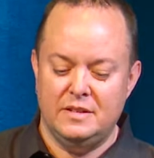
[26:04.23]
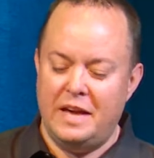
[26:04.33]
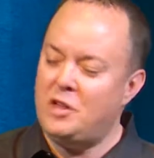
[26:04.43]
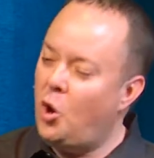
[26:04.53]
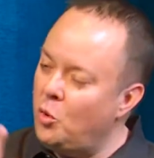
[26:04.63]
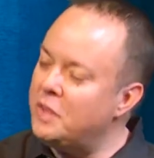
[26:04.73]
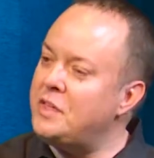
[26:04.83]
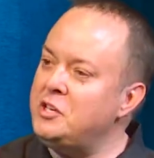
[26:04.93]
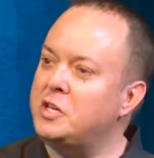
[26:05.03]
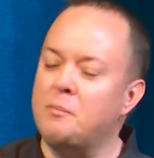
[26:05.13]
And the only
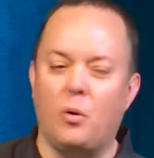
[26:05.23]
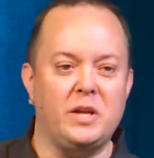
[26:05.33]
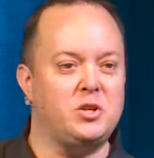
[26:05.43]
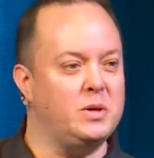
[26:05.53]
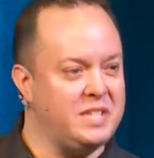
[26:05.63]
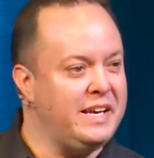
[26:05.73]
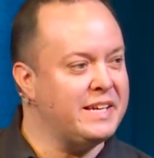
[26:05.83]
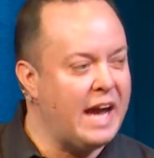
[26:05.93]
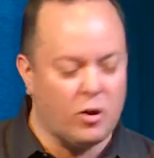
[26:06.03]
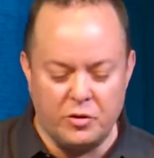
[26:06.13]
thing you can point to is he
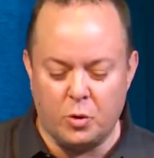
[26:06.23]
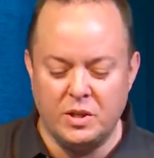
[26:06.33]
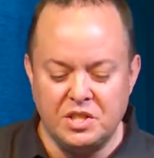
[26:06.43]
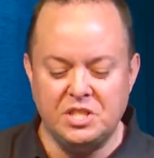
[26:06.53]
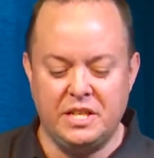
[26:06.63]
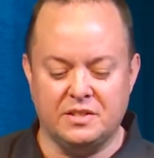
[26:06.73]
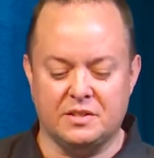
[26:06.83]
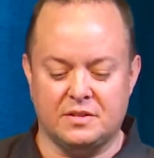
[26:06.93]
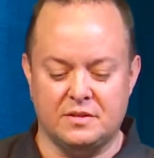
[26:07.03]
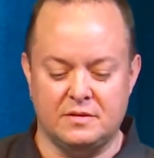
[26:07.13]
encountered the risen Jesus.